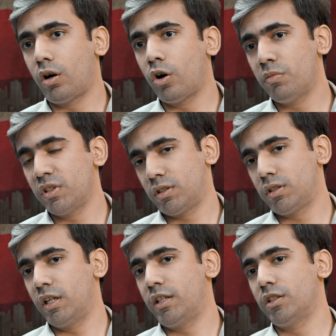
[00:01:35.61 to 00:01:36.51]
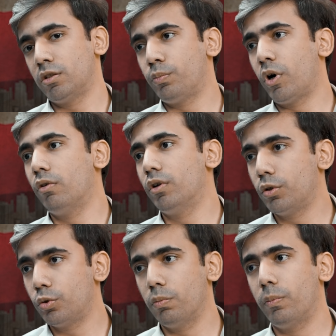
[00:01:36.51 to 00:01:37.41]
how much state has the
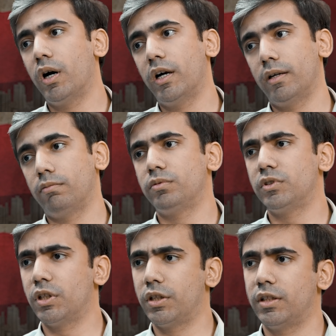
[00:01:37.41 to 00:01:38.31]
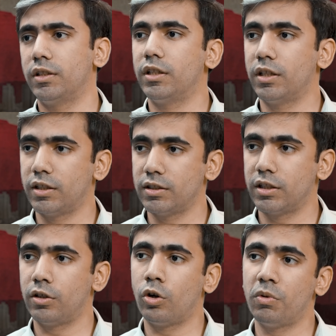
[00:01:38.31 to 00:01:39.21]
power to buy certain things
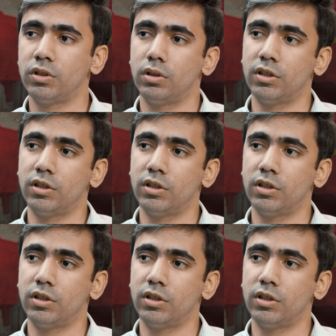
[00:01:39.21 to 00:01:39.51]
and how much